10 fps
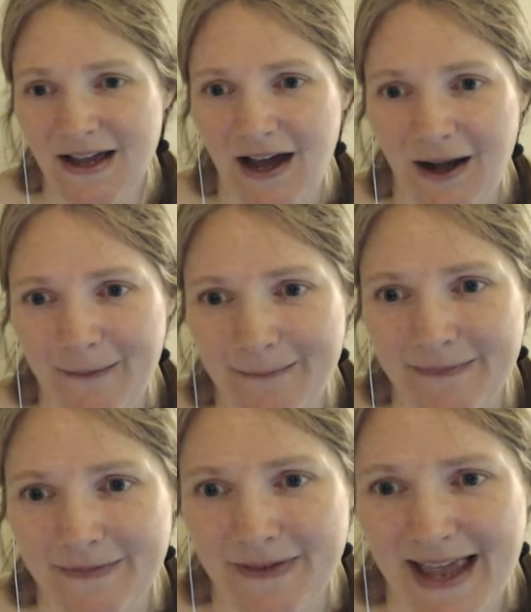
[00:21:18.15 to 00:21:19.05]

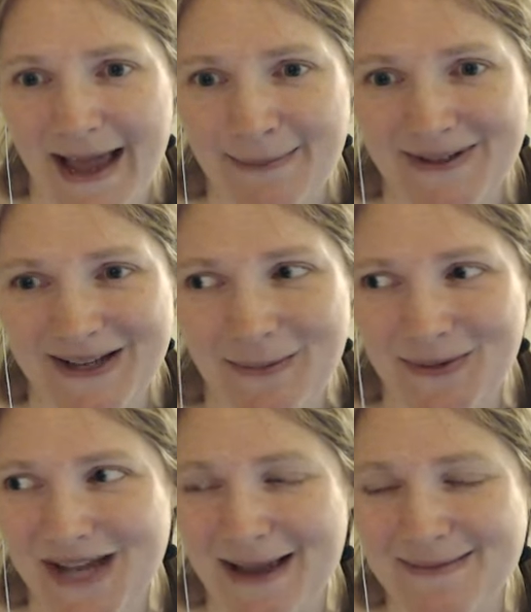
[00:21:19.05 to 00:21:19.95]
That happened a
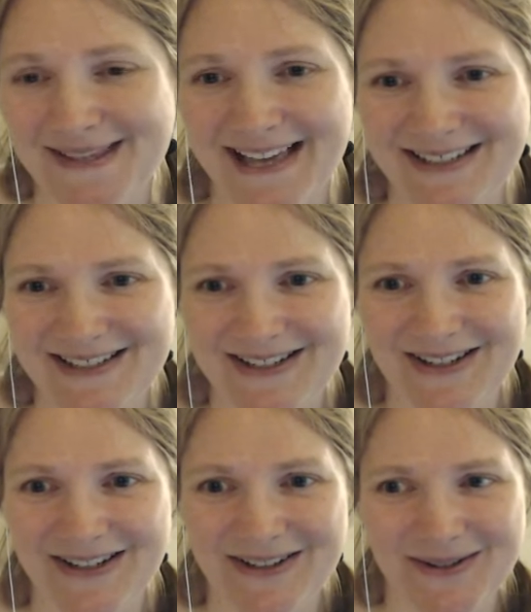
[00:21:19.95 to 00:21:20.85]
couple times last
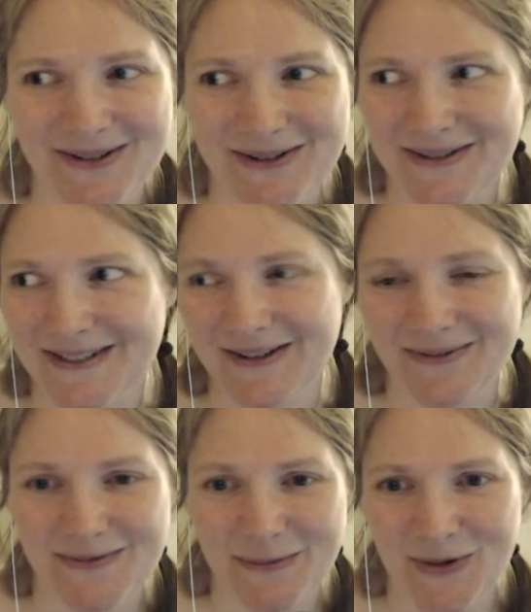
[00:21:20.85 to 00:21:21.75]
year where,
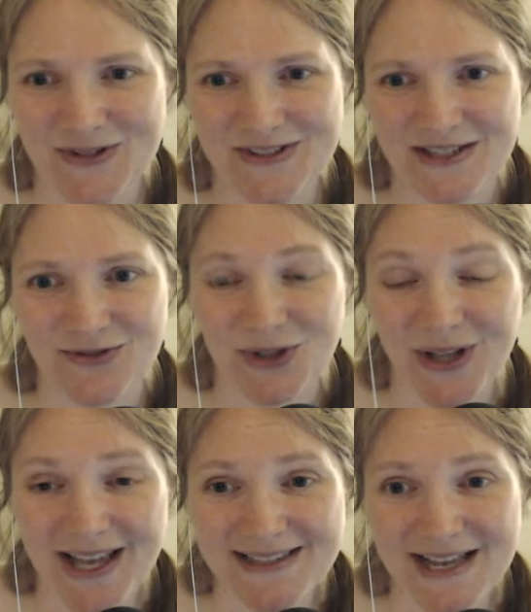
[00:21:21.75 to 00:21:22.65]
the person didn't
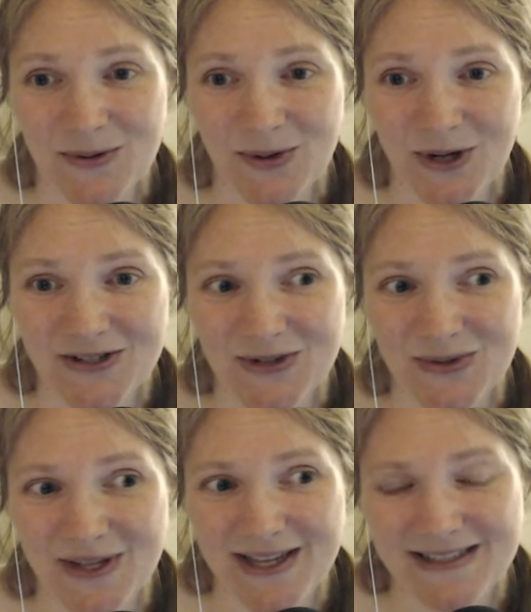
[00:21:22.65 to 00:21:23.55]
realize they were on
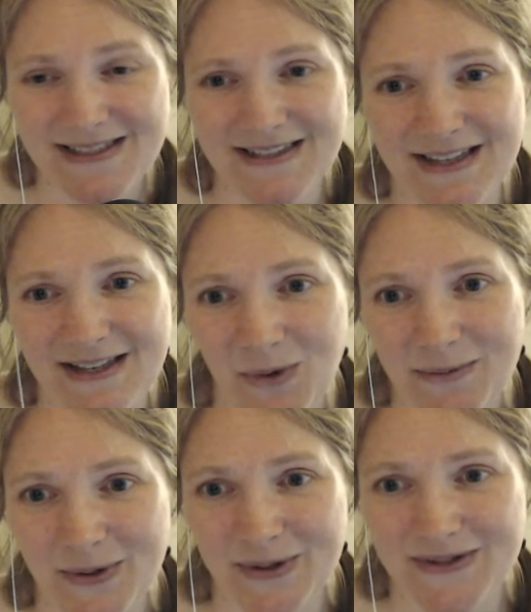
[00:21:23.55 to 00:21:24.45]
2 lists, and then
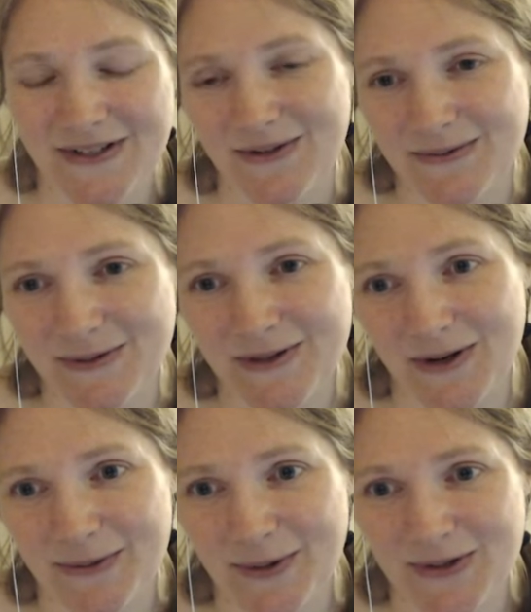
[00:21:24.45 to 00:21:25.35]
the
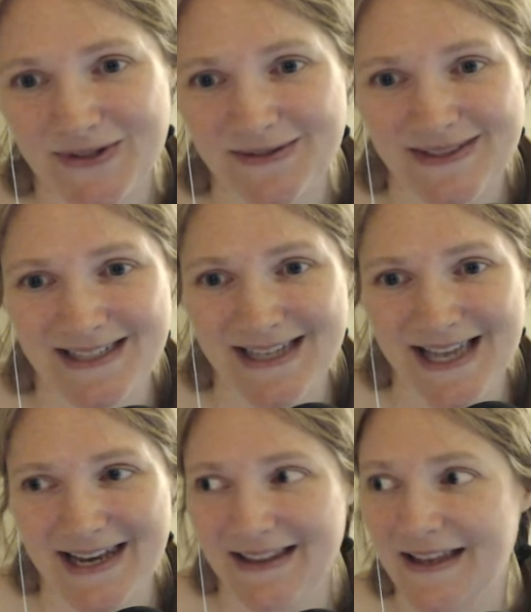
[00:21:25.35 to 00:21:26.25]
other person didn't
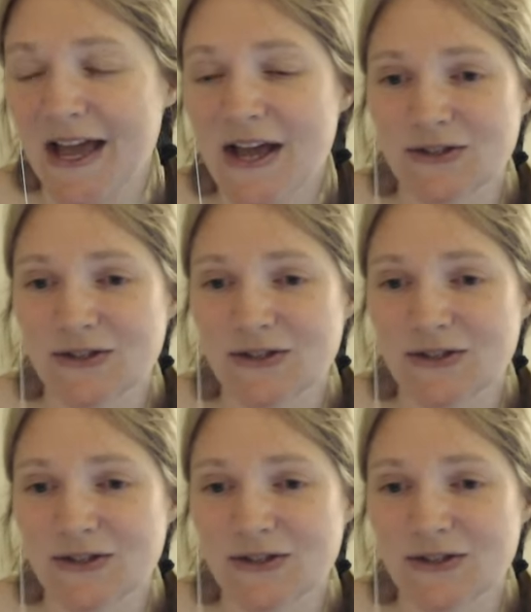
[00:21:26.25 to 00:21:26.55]
get anything.